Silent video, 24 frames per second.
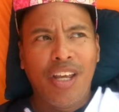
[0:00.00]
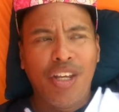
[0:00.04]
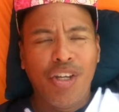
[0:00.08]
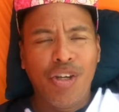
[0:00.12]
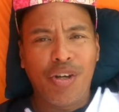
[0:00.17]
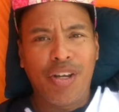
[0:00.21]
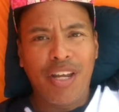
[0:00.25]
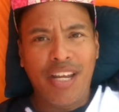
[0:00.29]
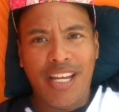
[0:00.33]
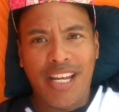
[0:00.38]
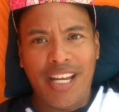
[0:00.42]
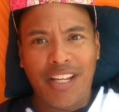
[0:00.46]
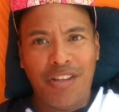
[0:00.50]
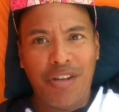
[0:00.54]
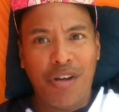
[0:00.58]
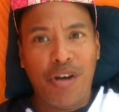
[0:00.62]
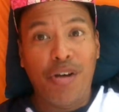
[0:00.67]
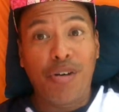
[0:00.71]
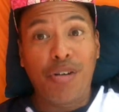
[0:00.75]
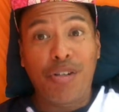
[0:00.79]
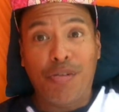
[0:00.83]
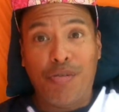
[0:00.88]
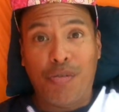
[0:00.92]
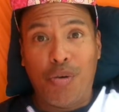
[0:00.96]
You can get
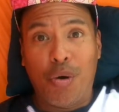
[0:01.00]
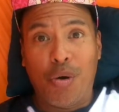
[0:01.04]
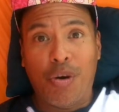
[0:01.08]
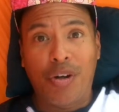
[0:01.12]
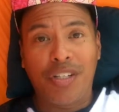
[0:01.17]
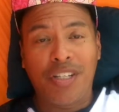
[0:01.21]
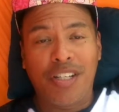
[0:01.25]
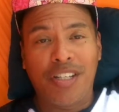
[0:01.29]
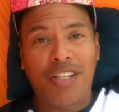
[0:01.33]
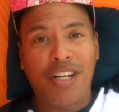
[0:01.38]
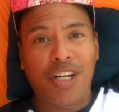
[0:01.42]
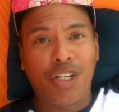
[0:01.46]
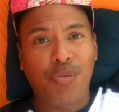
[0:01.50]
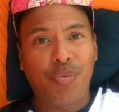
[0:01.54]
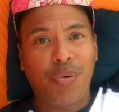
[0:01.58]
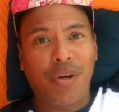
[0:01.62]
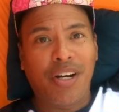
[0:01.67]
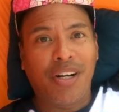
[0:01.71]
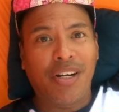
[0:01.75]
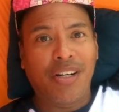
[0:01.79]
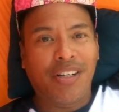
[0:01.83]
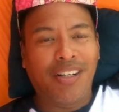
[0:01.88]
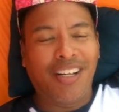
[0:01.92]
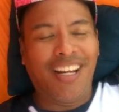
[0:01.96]
those, of course, the
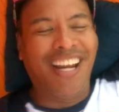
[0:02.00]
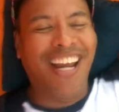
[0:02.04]
Dutchware.